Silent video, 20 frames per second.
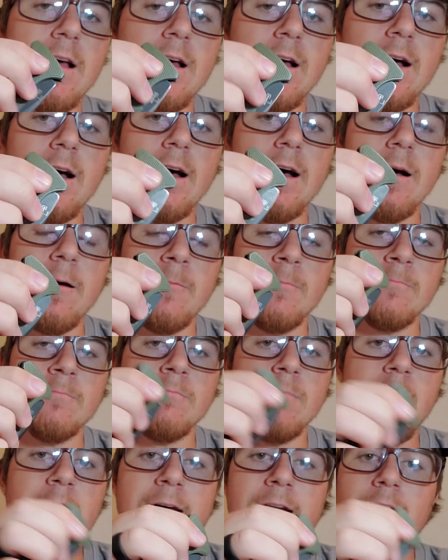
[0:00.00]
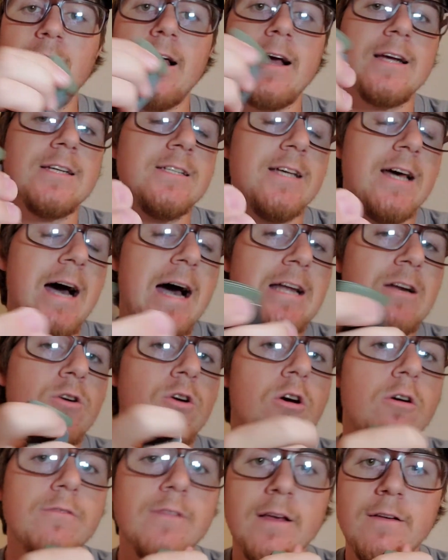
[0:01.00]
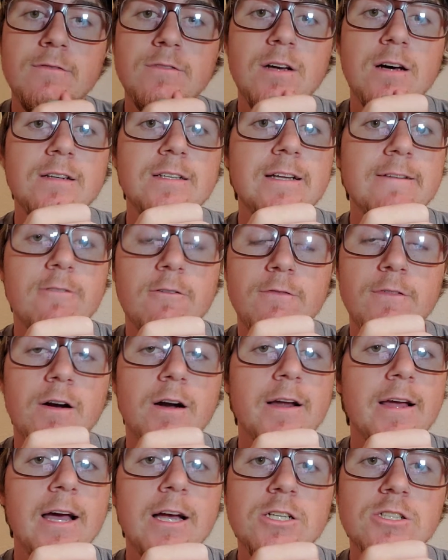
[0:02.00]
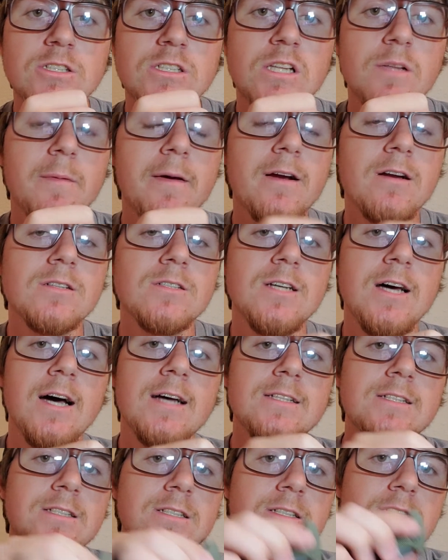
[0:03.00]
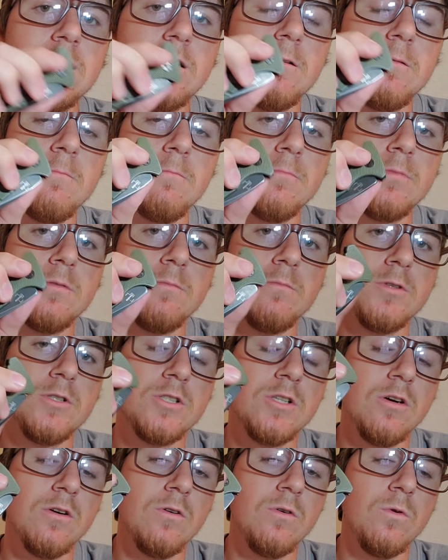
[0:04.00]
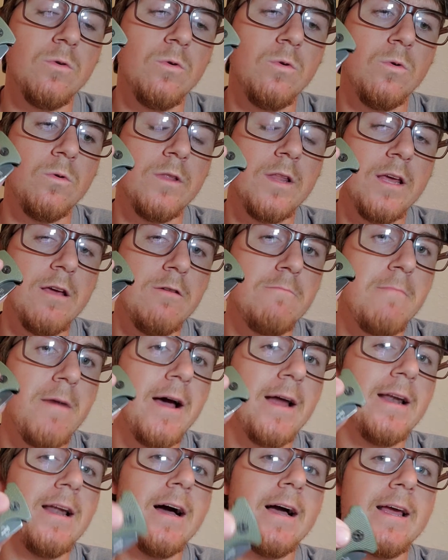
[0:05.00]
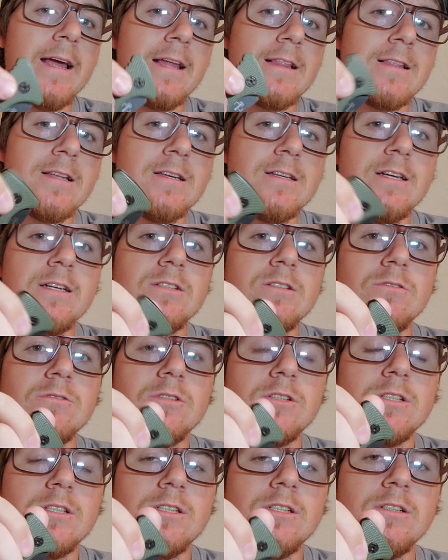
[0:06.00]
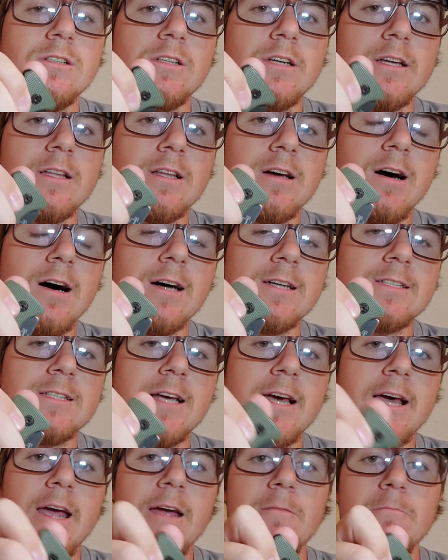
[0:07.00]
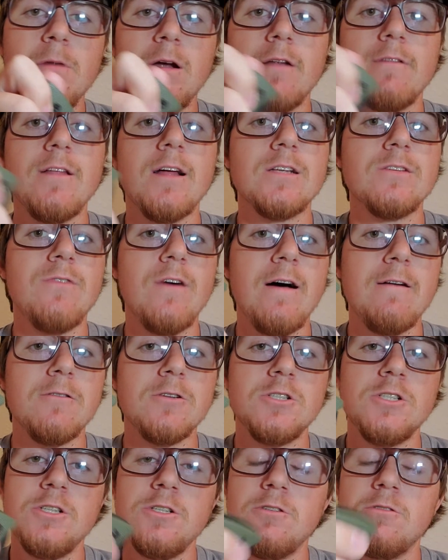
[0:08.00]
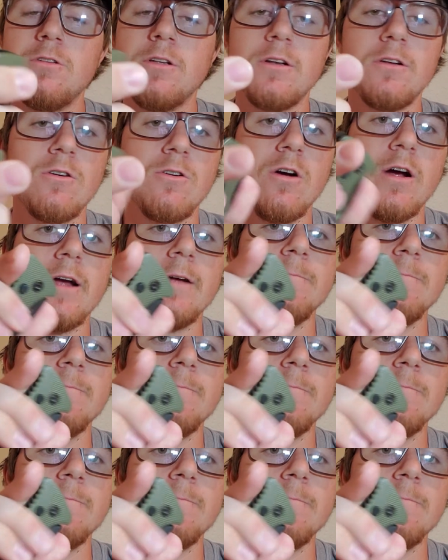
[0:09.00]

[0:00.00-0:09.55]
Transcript: Like I said, I don't know if they've done different variations of the bigger sizes, so that you might not get the D2 steel, you get the AUS 8, but if that's fine with you, then great.